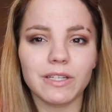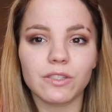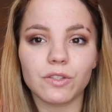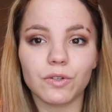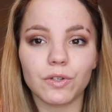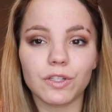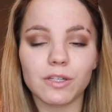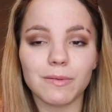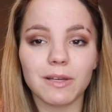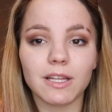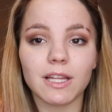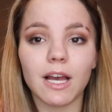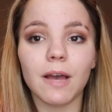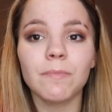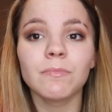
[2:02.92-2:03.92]
weeks sooner or
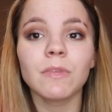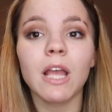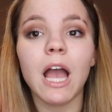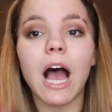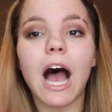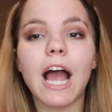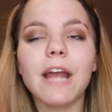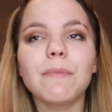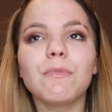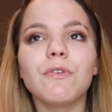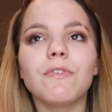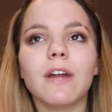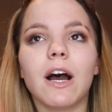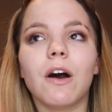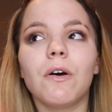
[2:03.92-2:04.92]
something like that. I had
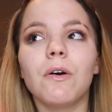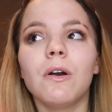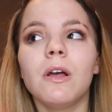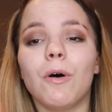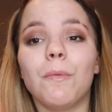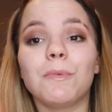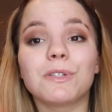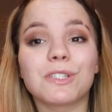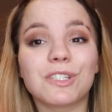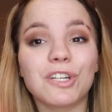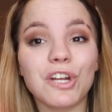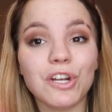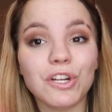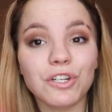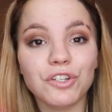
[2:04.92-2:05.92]
moved out almost